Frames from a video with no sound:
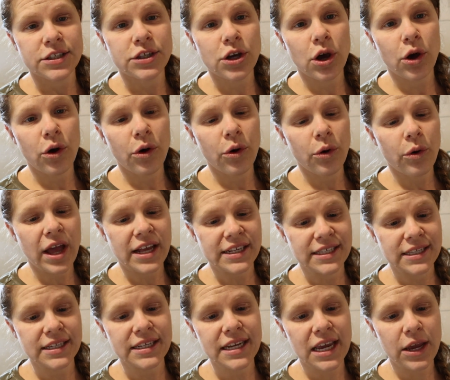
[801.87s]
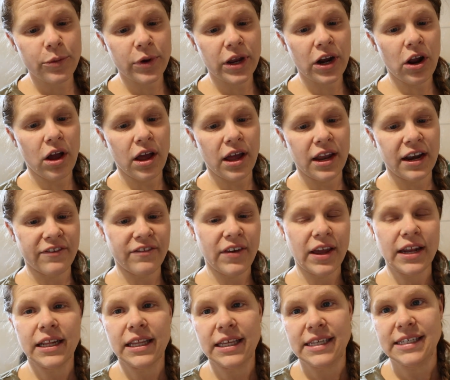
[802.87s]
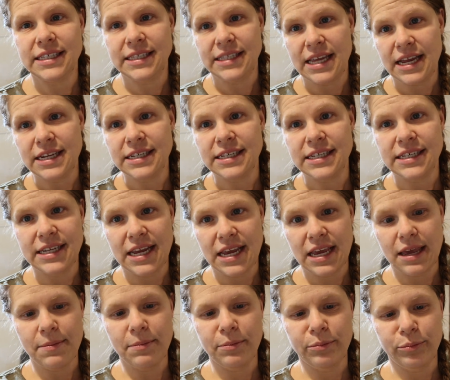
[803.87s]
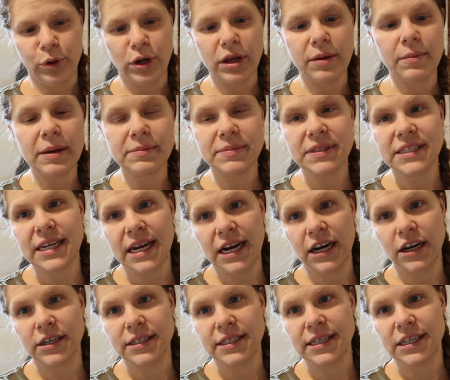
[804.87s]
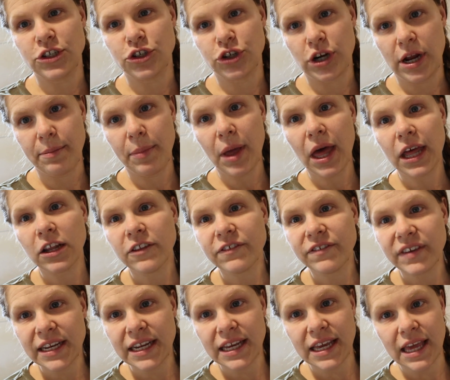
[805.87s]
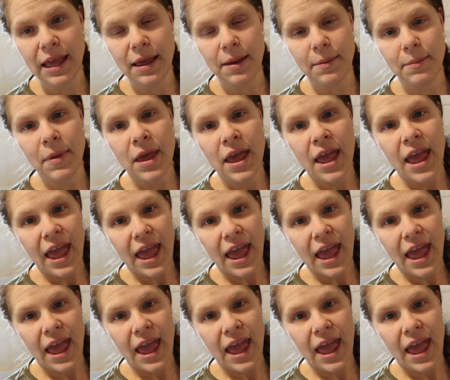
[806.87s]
So as the day went on, I finally decided to take him, bring him upstairs and try bottle feeding him